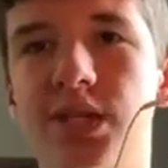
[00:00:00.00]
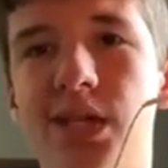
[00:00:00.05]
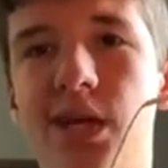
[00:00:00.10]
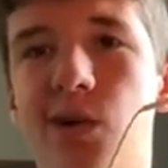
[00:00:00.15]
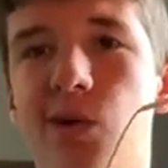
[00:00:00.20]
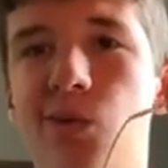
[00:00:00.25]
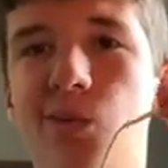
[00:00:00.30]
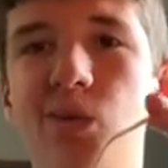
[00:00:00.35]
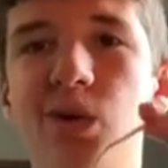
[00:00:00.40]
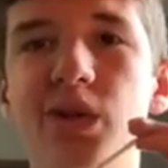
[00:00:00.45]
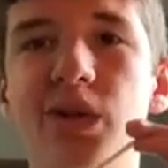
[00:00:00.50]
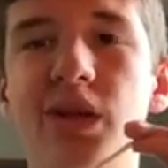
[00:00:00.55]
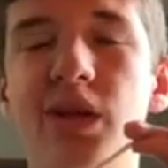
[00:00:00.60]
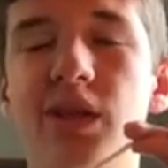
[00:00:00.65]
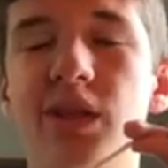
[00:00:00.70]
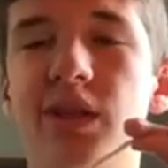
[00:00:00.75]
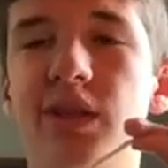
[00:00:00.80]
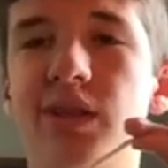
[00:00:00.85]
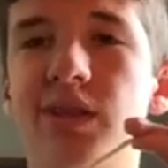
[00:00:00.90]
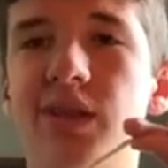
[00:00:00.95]
that are really
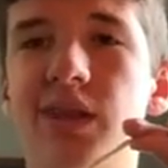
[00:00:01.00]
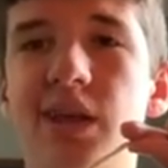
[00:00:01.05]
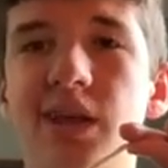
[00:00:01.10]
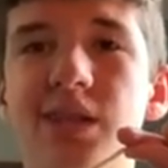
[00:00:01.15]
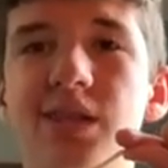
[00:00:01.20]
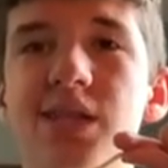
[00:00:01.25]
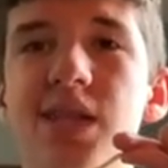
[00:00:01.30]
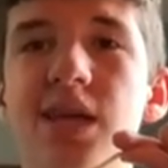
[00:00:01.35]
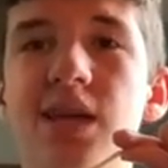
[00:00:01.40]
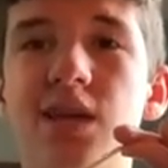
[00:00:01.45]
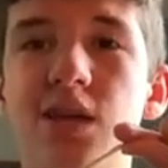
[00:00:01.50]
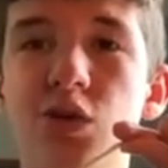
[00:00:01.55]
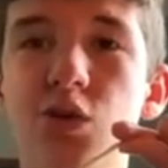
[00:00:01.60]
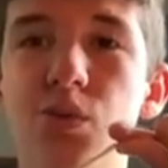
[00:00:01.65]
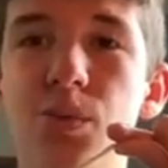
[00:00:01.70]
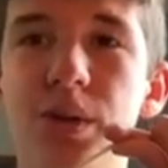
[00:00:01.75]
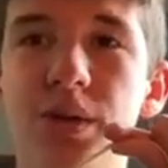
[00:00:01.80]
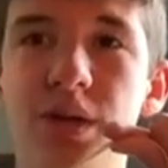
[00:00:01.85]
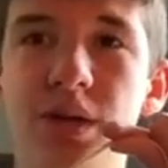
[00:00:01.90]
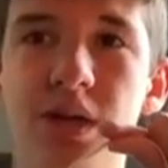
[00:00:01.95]
the things that you
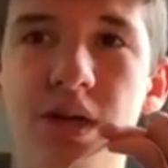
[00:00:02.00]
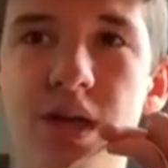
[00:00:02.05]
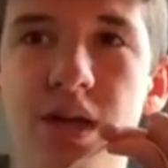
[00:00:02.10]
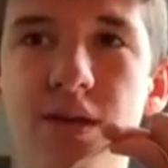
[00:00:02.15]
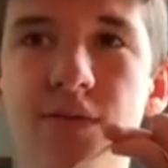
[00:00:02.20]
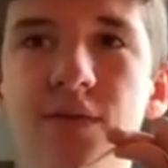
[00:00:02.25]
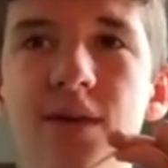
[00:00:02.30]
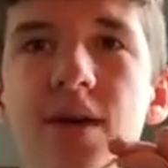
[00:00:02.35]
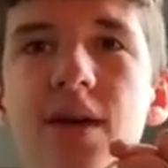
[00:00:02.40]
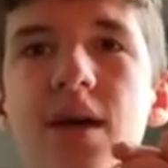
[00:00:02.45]
believe.